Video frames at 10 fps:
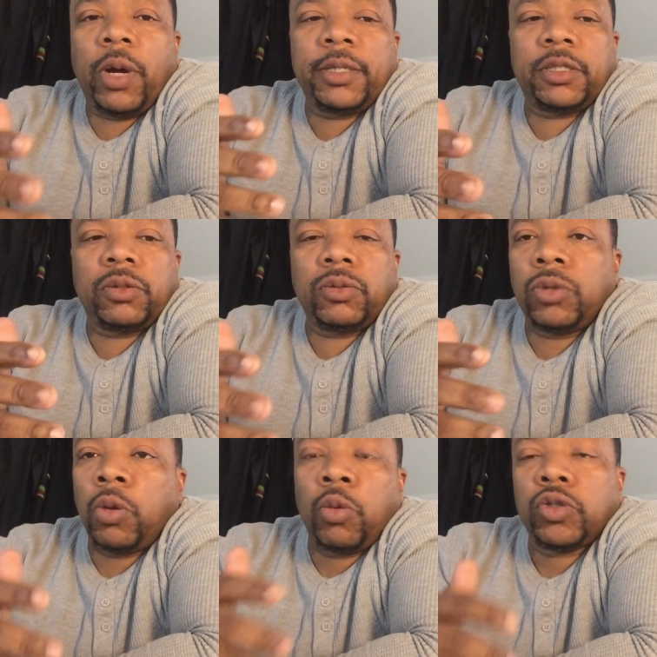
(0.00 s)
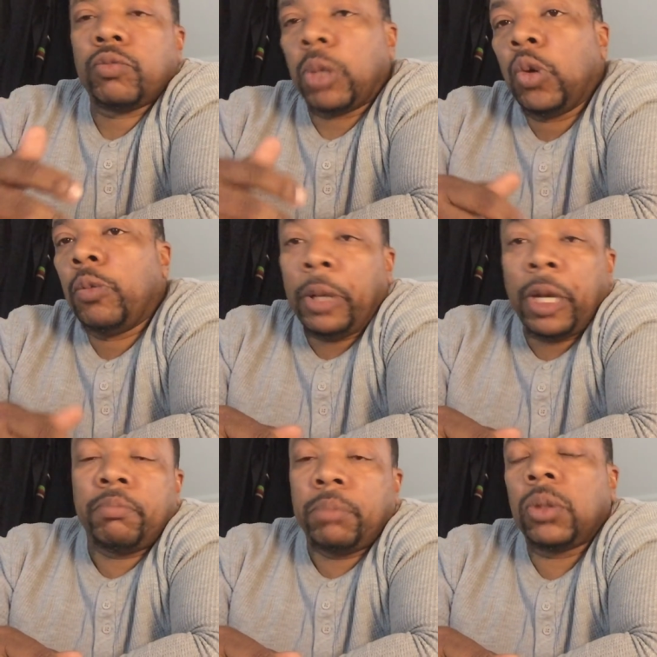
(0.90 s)
There was blue bulls.
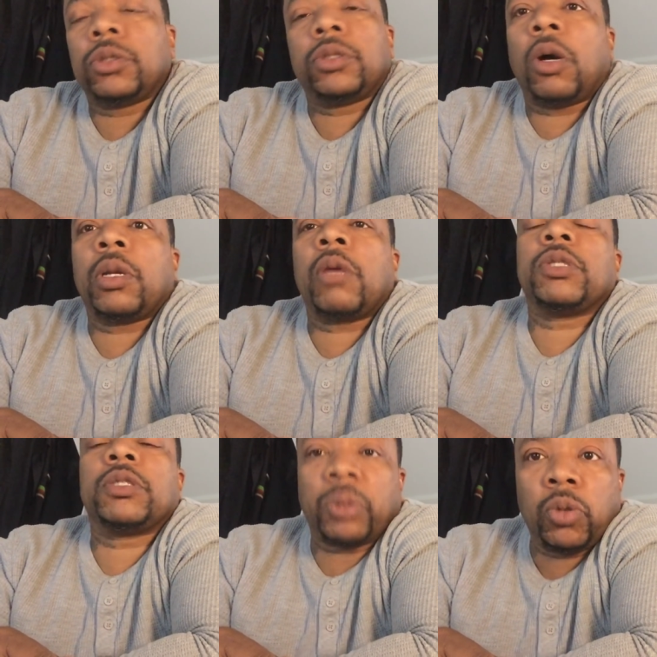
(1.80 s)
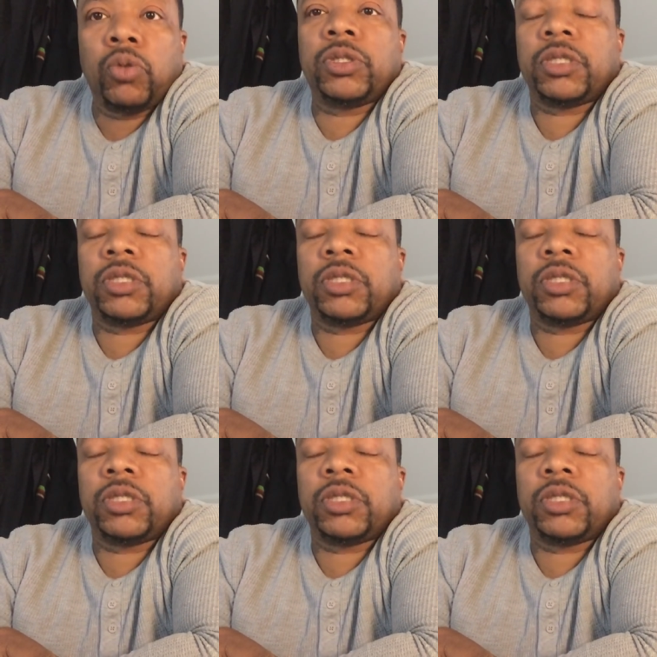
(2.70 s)
No, there was blue staffs,